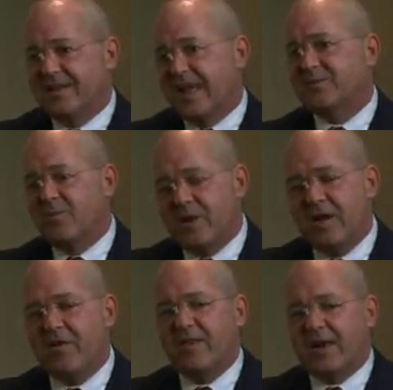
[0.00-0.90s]
That's one
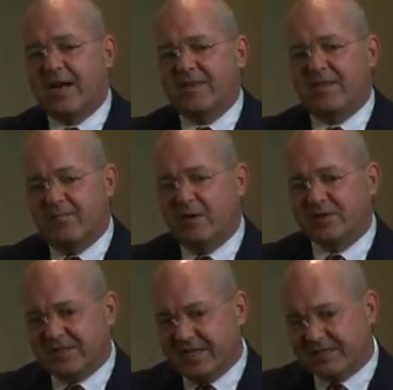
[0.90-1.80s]
area that we're
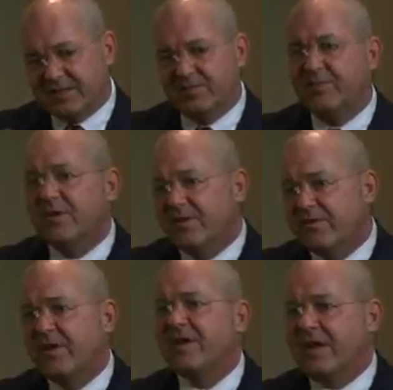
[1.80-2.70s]
seeing some
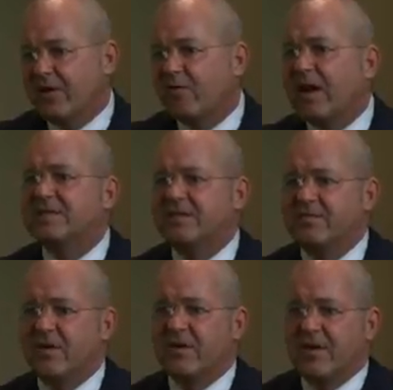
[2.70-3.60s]
fairly
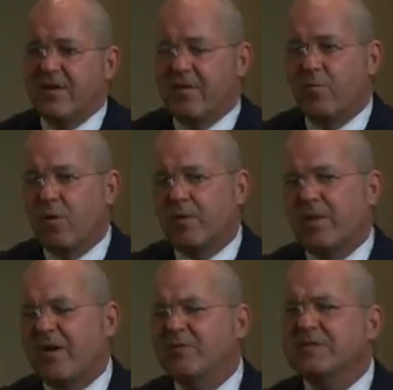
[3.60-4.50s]
aggressive work,
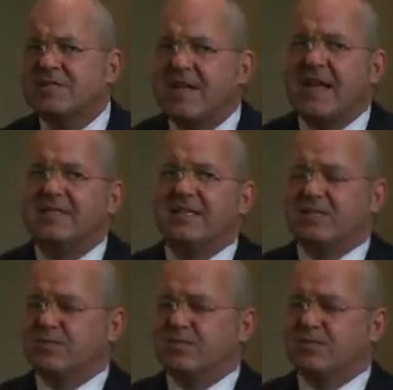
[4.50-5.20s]
but I wouldn't say that's